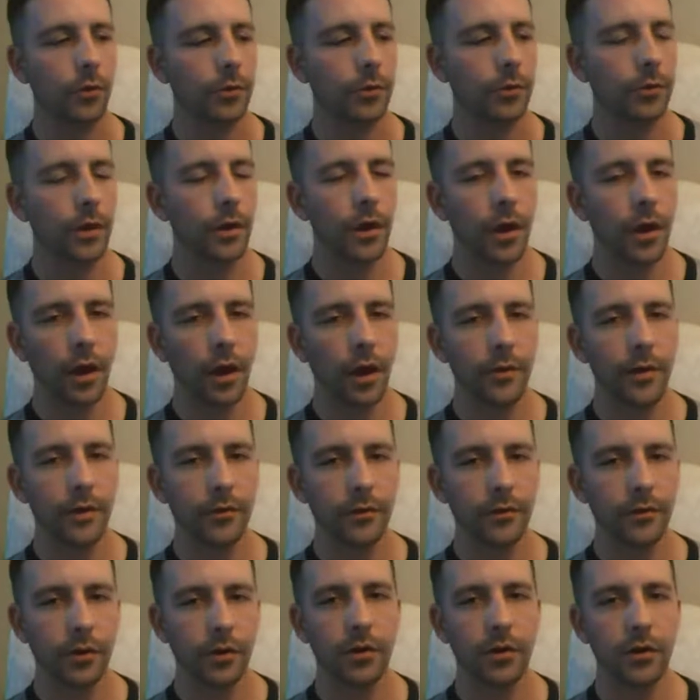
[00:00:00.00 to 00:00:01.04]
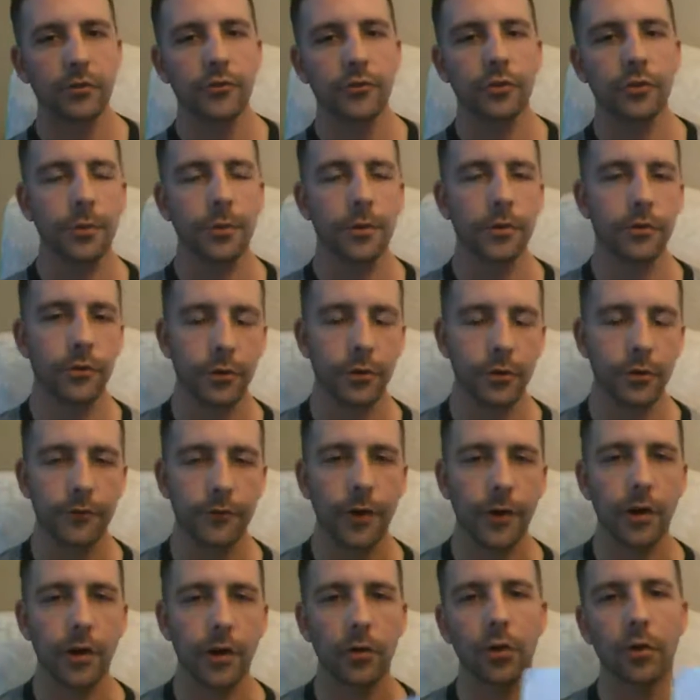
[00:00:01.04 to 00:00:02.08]
And that's going to contribute to your
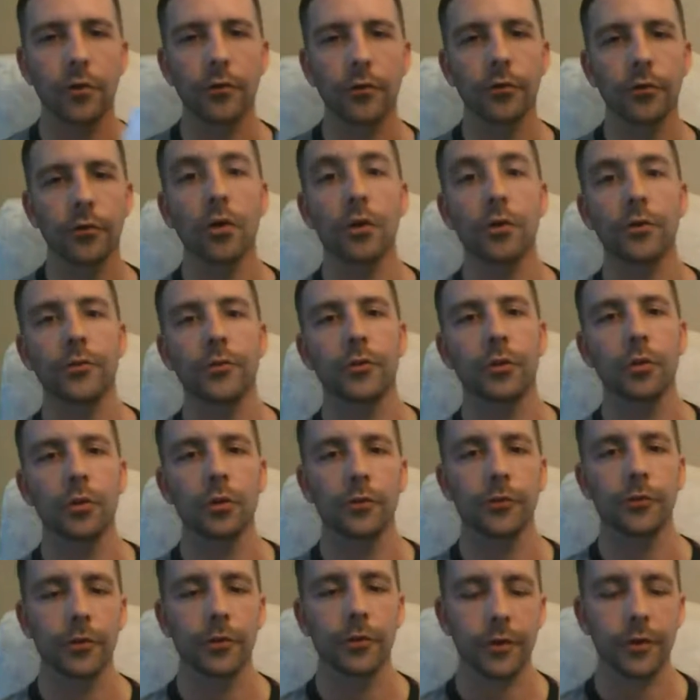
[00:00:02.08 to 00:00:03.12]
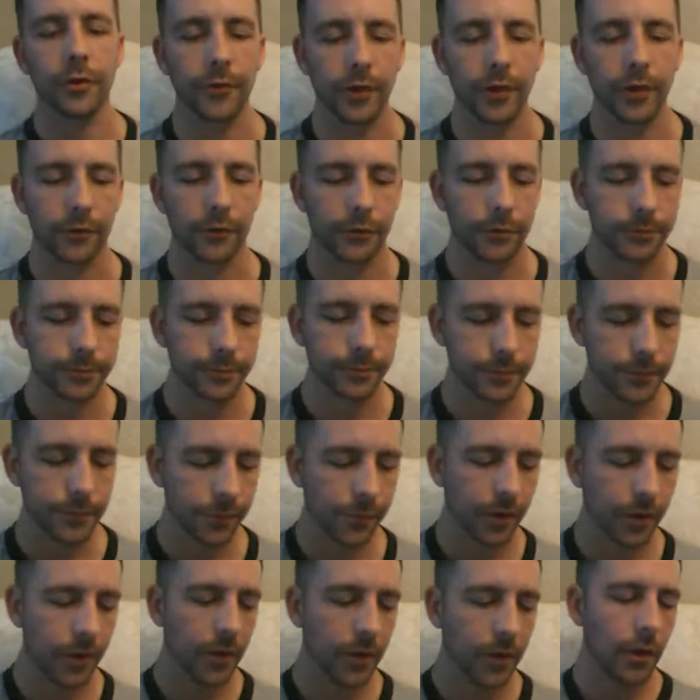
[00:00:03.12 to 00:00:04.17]
final overall score for the event.
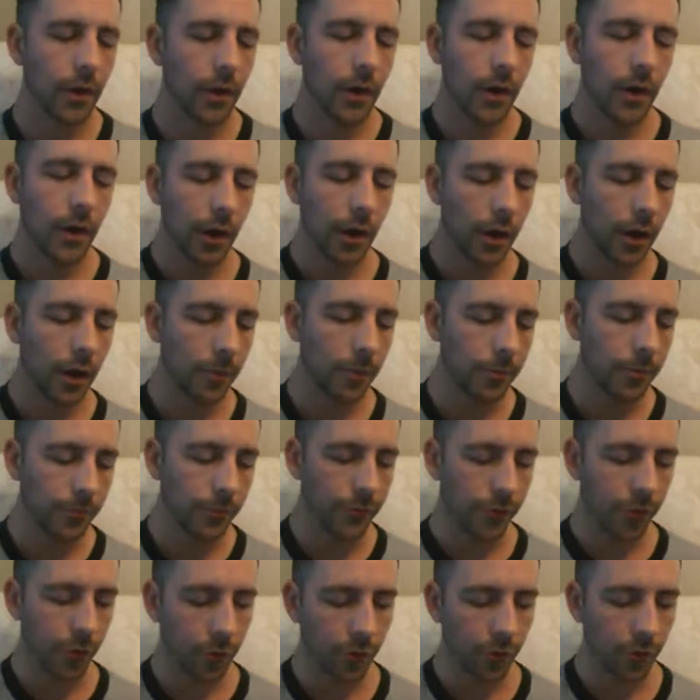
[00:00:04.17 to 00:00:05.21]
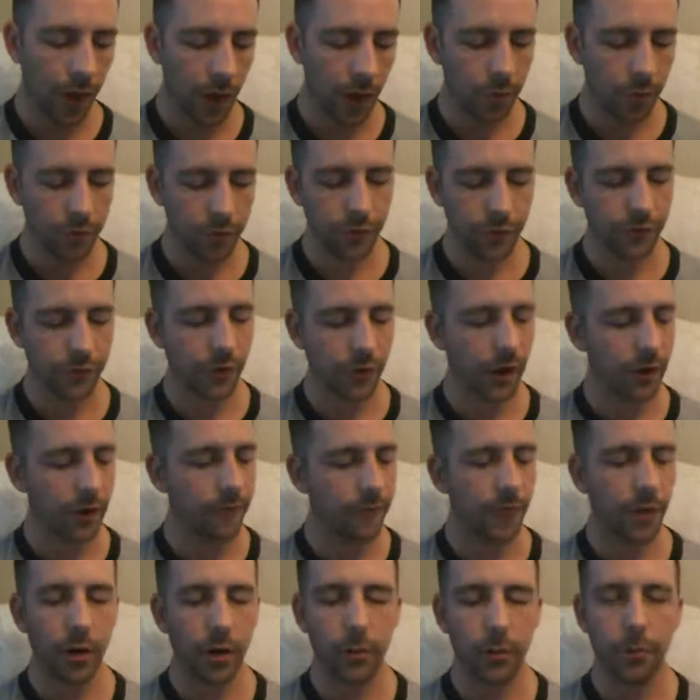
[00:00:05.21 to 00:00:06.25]
So that was just a
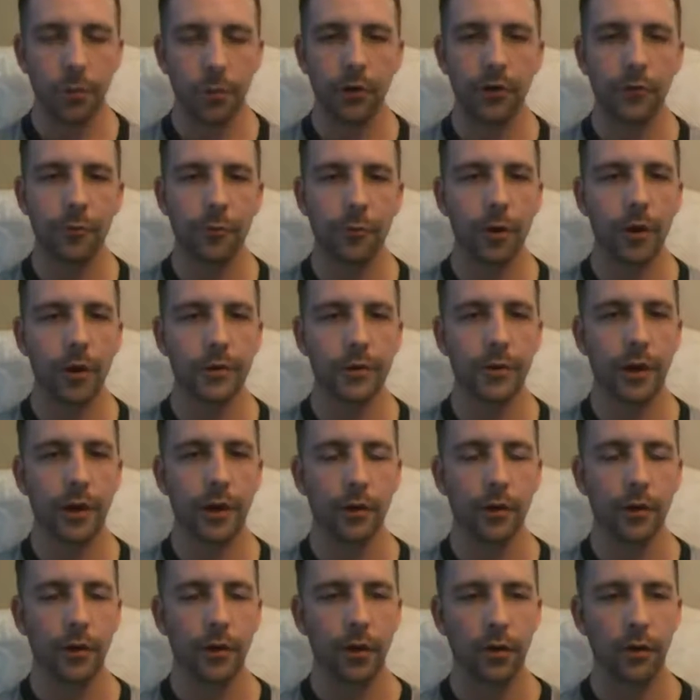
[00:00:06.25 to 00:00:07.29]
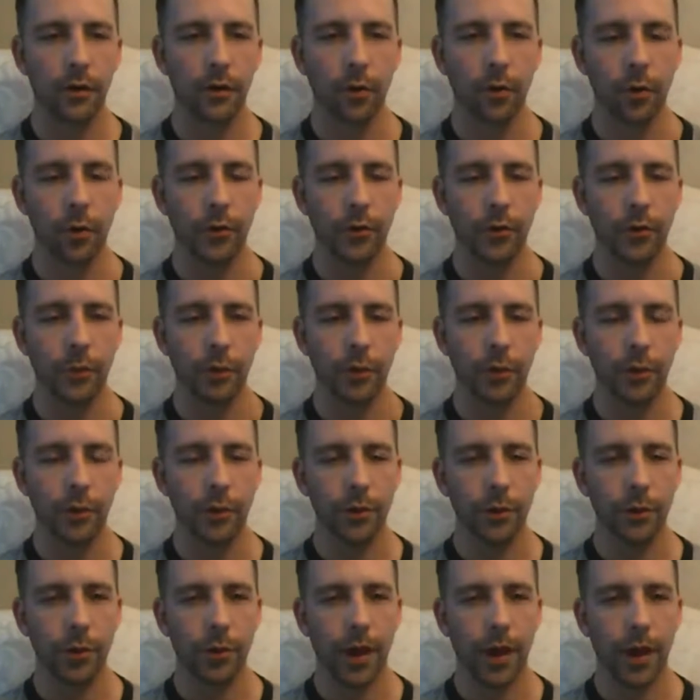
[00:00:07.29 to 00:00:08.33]
very brief breakdown of what the player
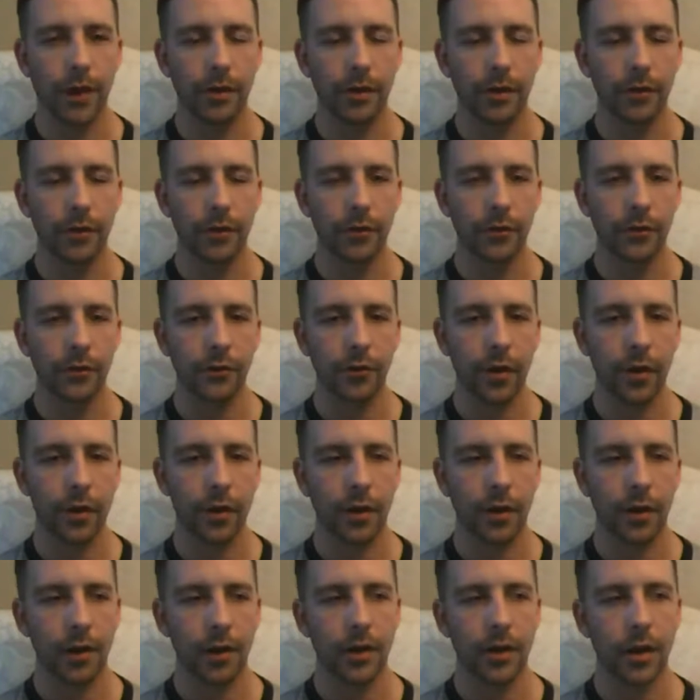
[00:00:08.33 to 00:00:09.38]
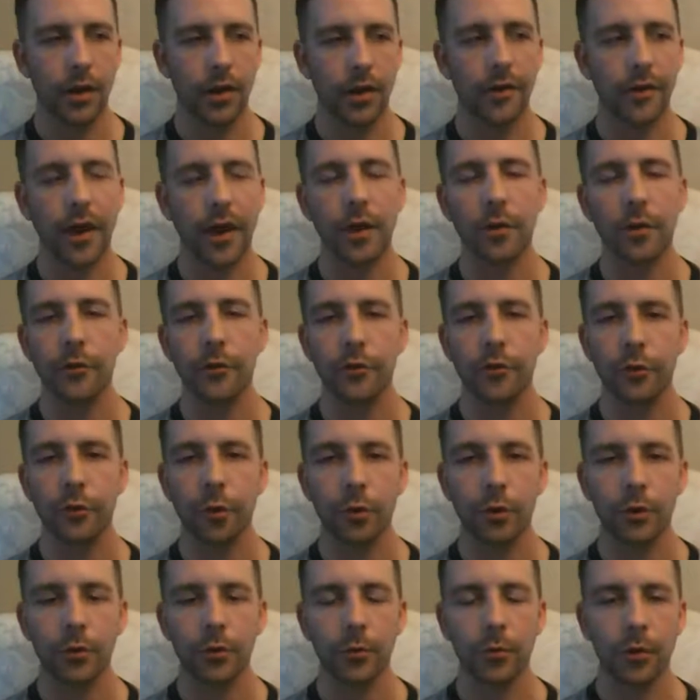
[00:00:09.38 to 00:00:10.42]
packet looks like and kind of how the
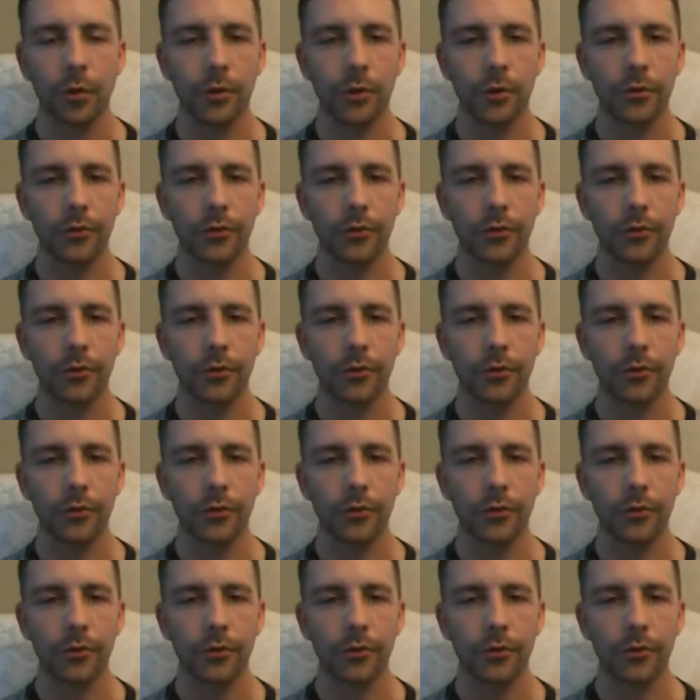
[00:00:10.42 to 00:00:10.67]
scoring works.